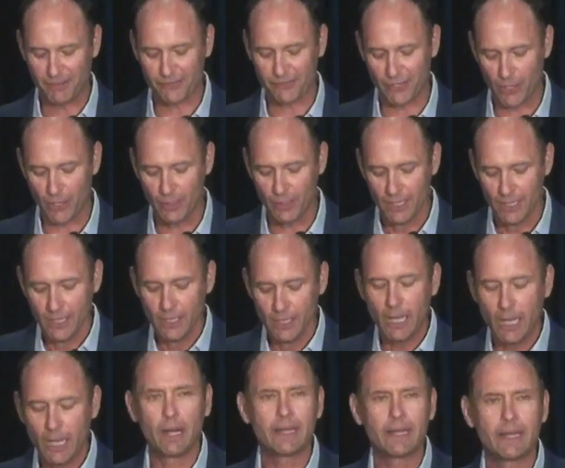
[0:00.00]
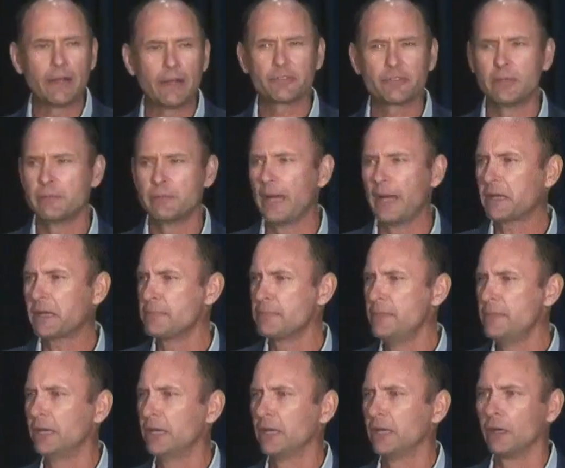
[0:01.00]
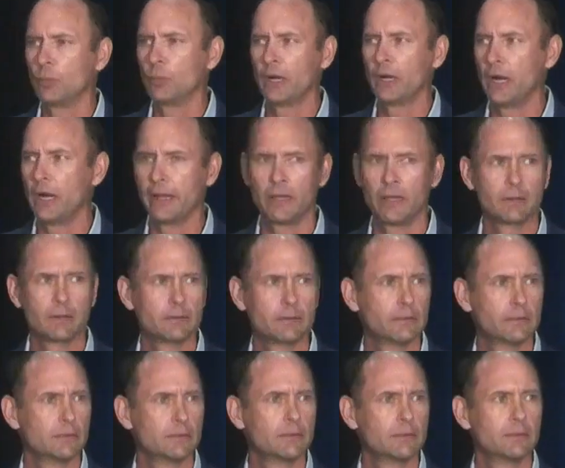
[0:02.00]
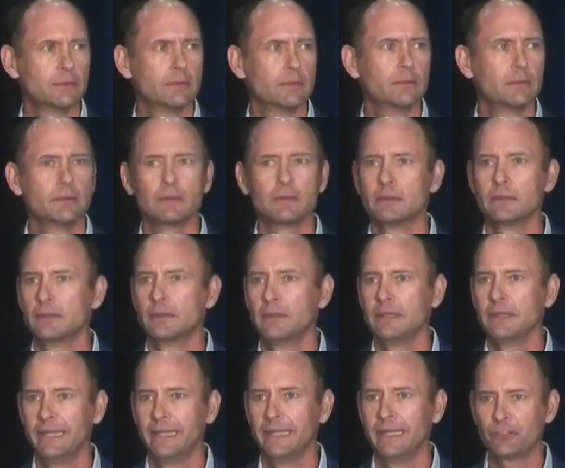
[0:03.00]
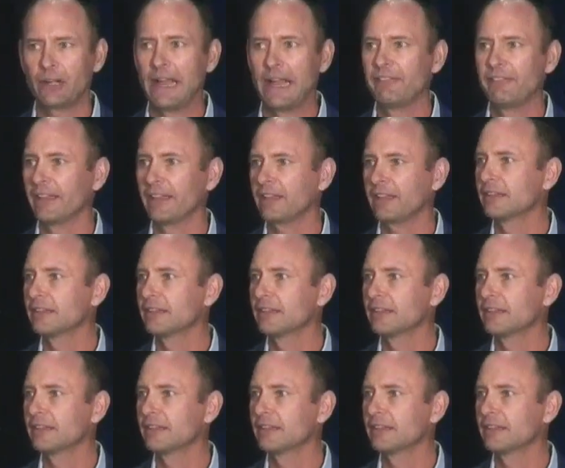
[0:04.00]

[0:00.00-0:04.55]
So, Councilman Mike Miller, where are you? In traffic.